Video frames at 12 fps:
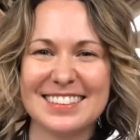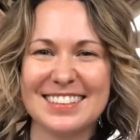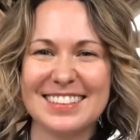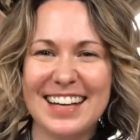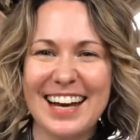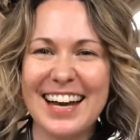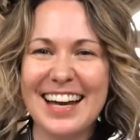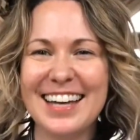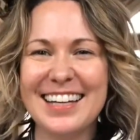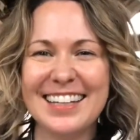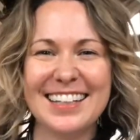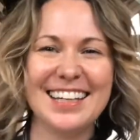
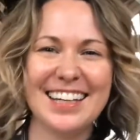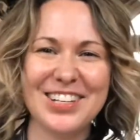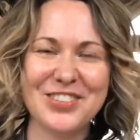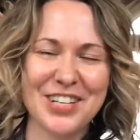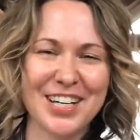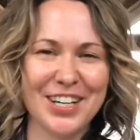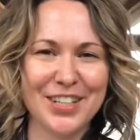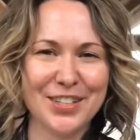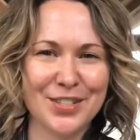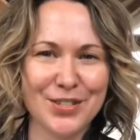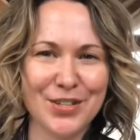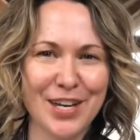Hi, Andrea here at the
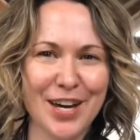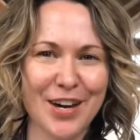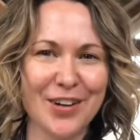studio.